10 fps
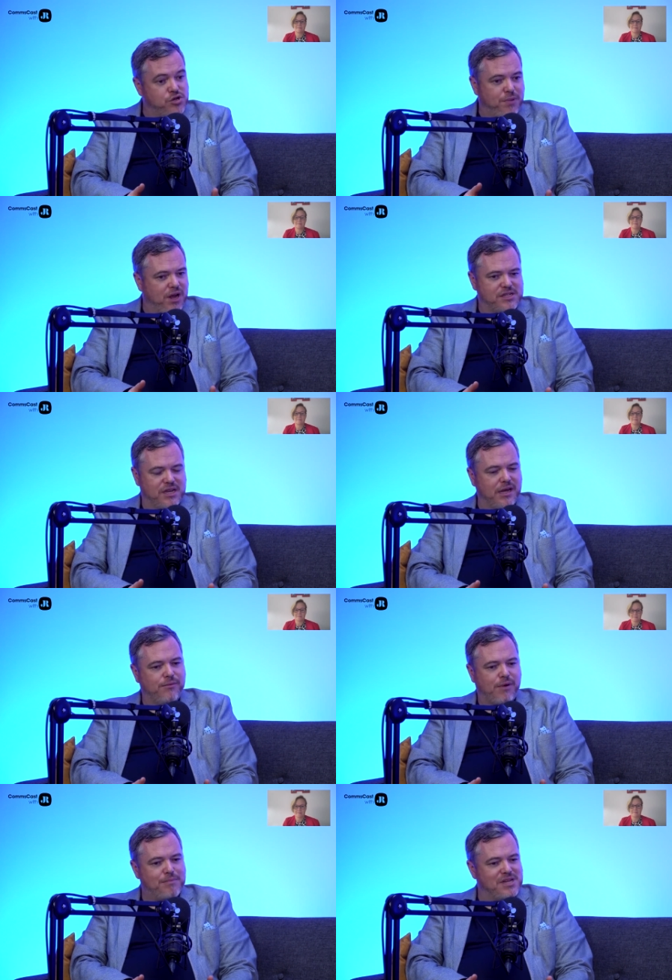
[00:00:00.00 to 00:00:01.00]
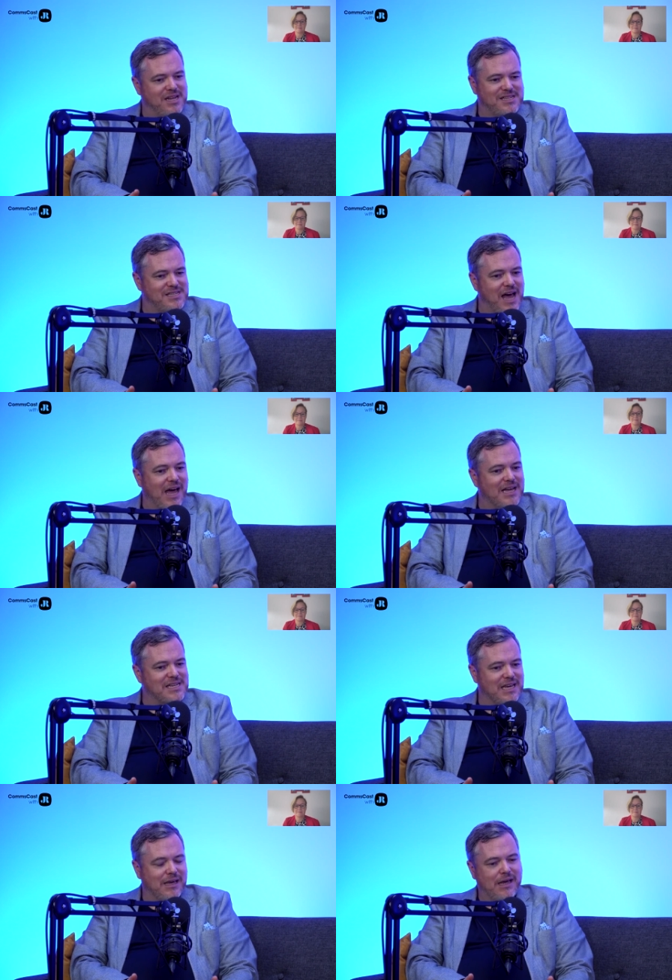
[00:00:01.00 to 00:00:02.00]
policy, represent
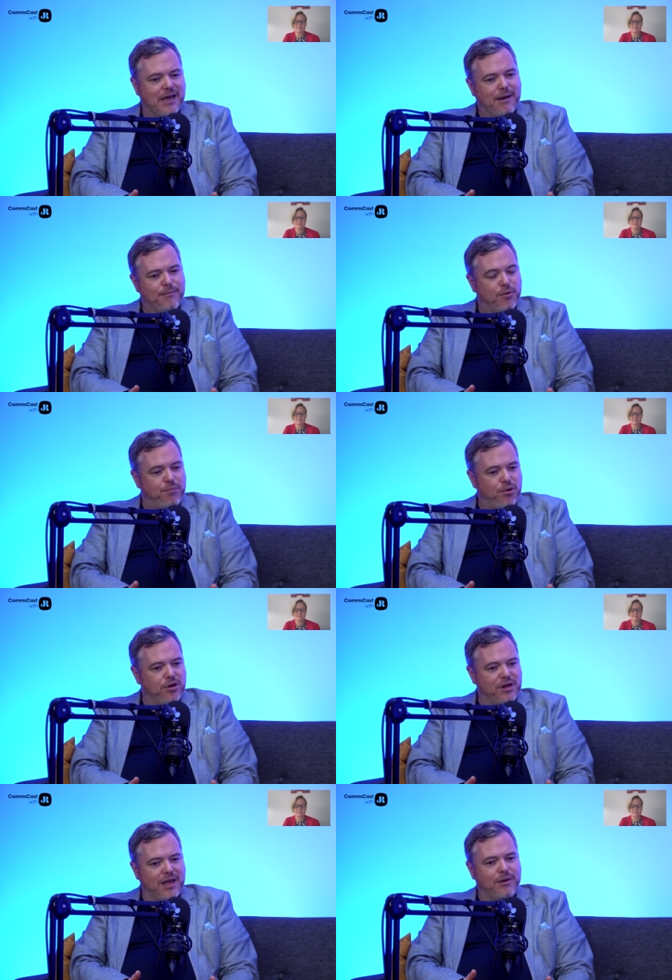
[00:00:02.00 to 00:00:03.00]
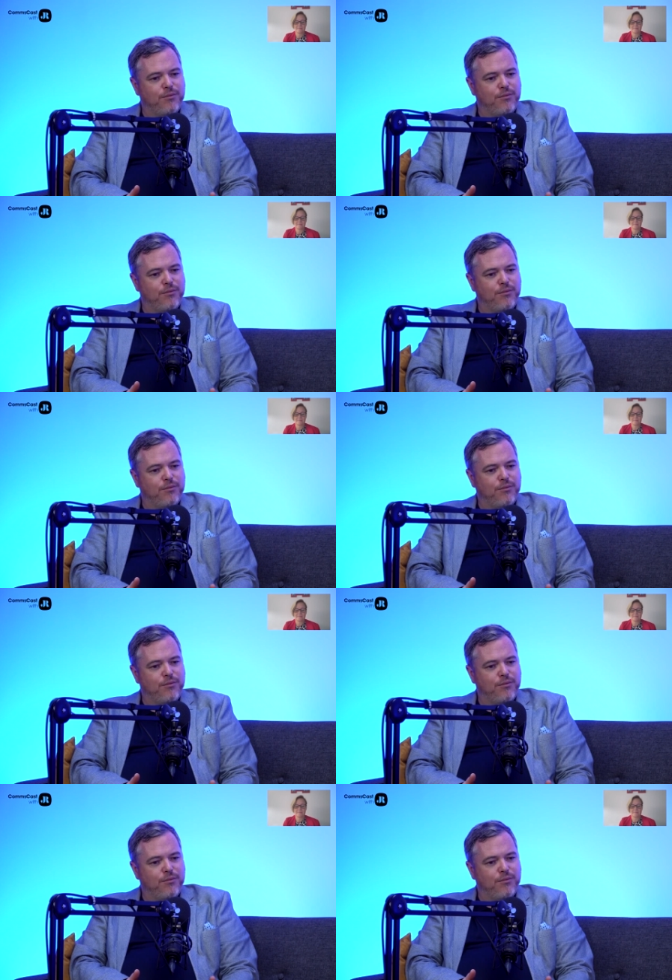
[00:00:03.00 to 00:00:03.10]
society more broadly,